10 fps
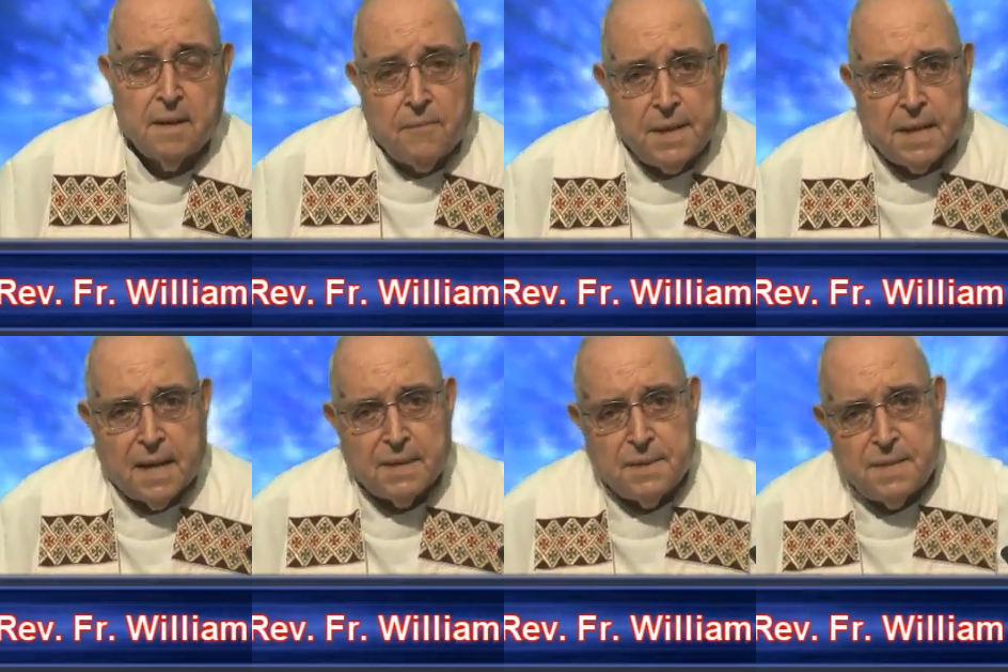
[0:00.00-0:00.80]
We
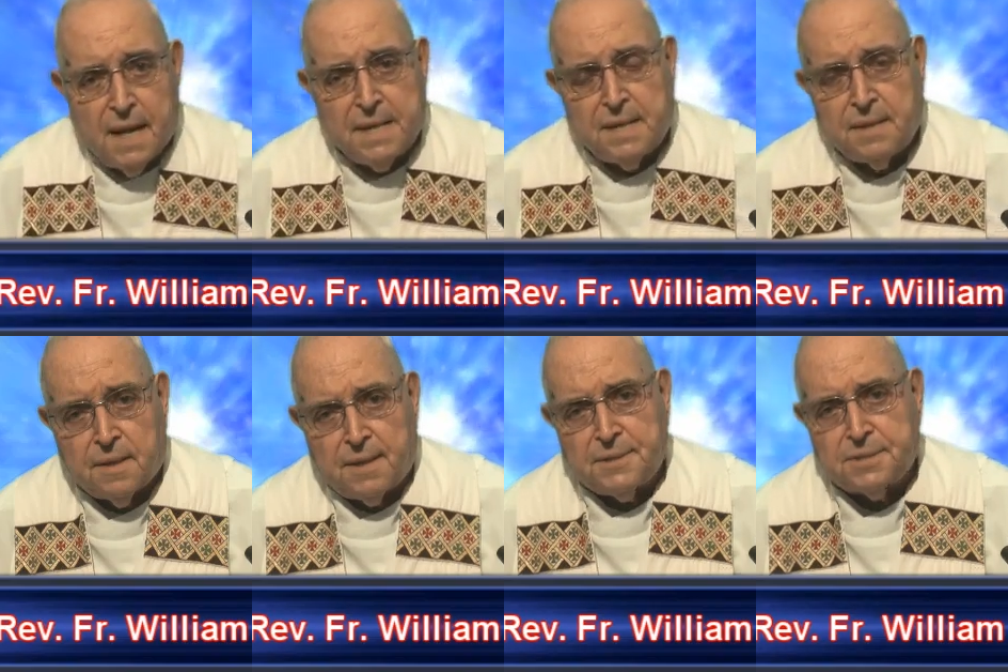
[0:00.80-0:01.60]
are united
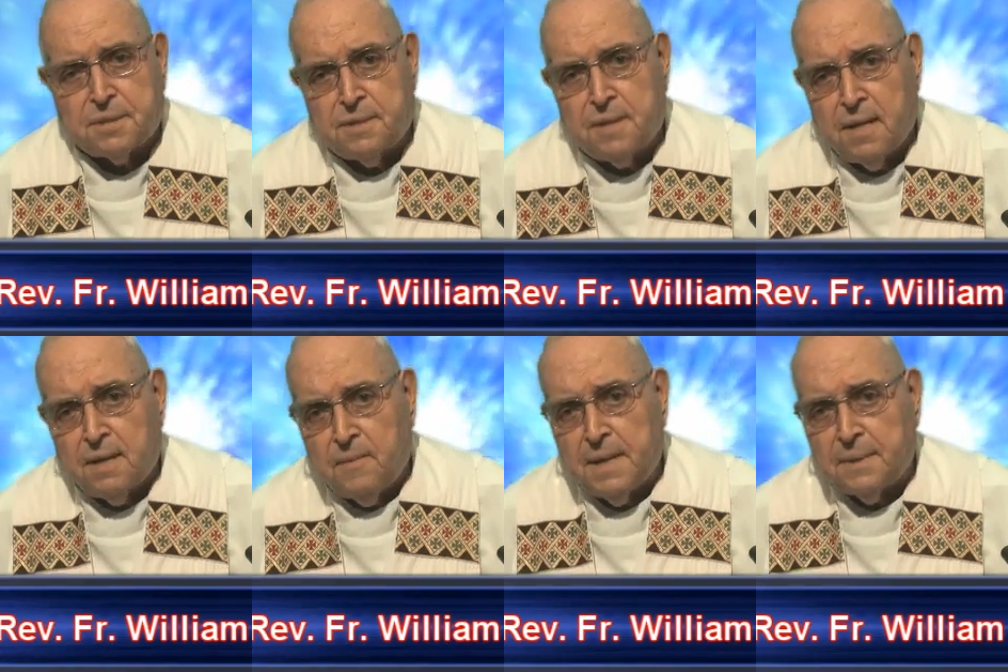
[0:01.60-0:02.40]
also
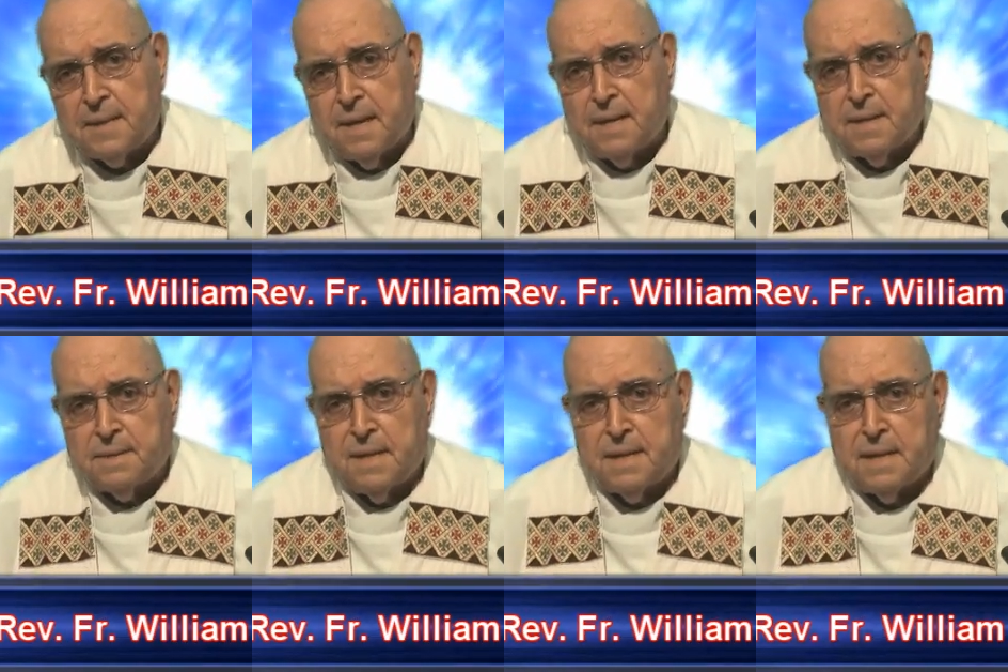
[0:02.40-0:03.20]
with
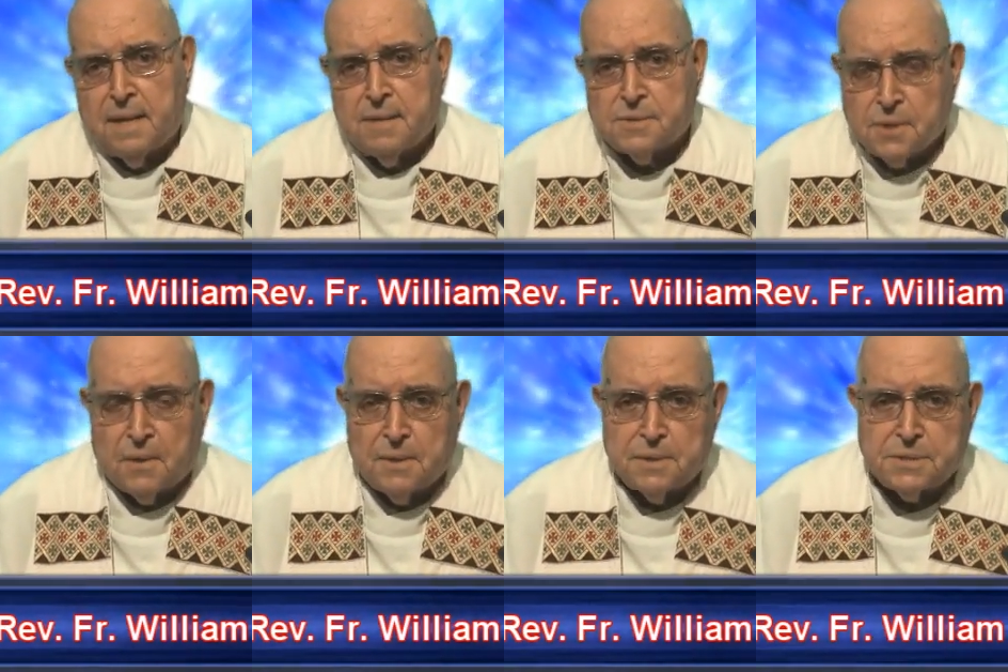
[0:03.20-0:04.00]
the
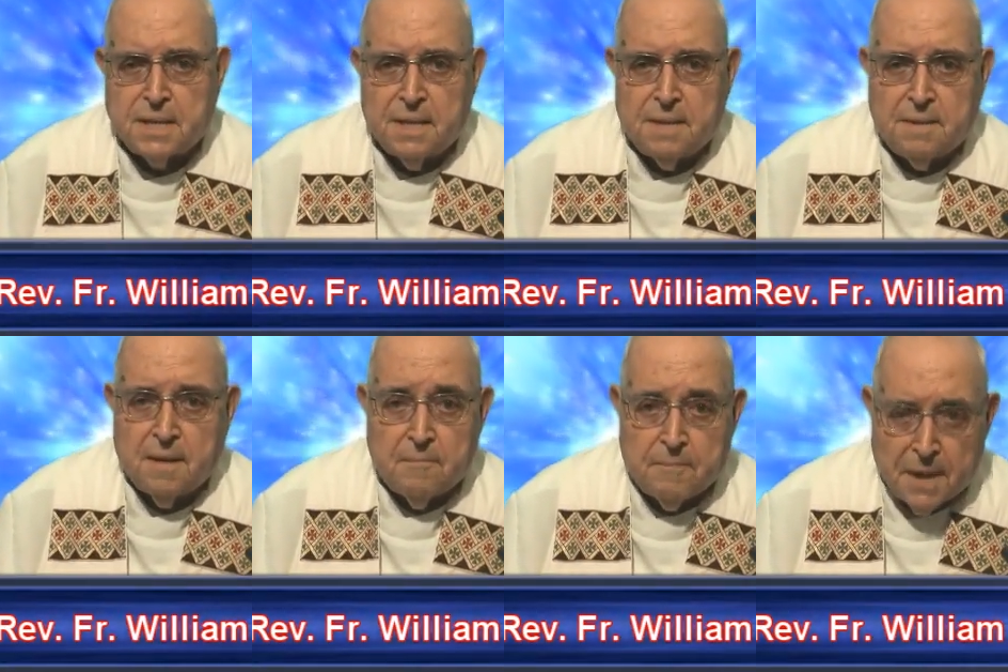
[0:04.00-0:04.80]
souls in
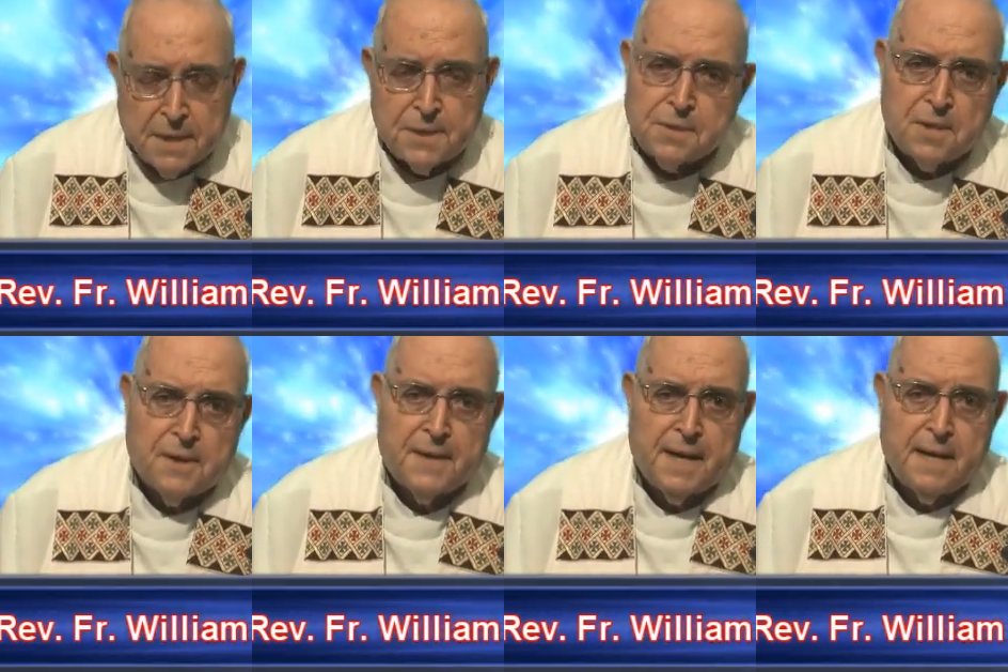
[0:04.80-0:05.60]

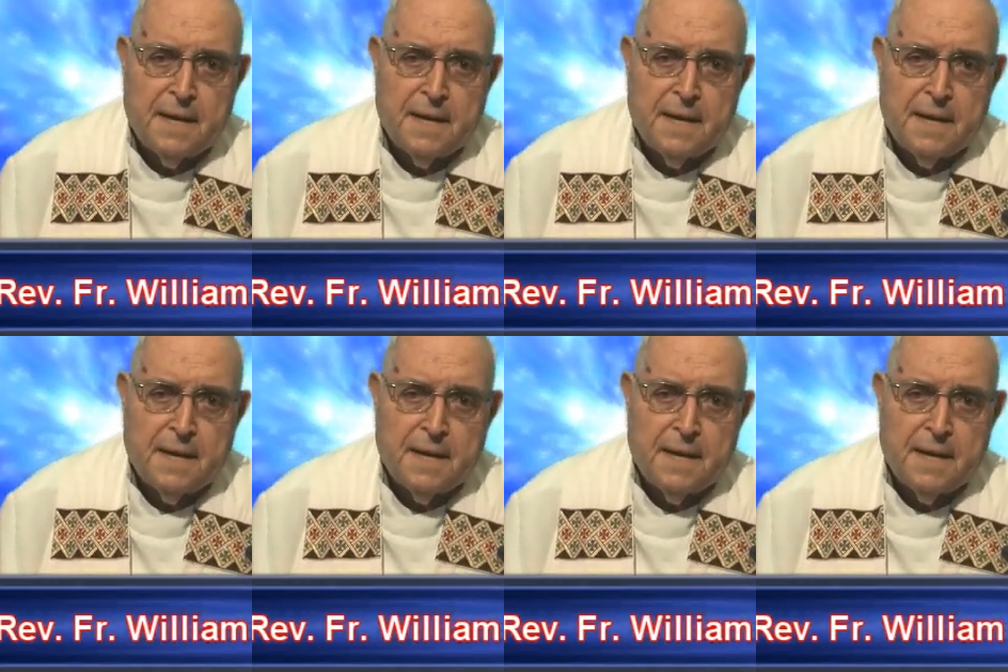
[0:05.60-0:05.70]
purgatory.